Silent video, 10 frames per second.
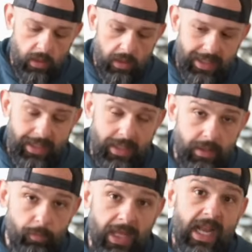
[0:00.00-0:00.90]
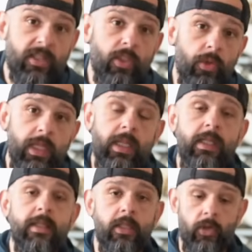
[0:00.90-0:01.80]
A Blackstone
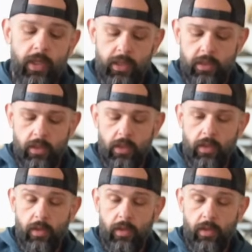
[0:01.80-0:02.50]
E-Series,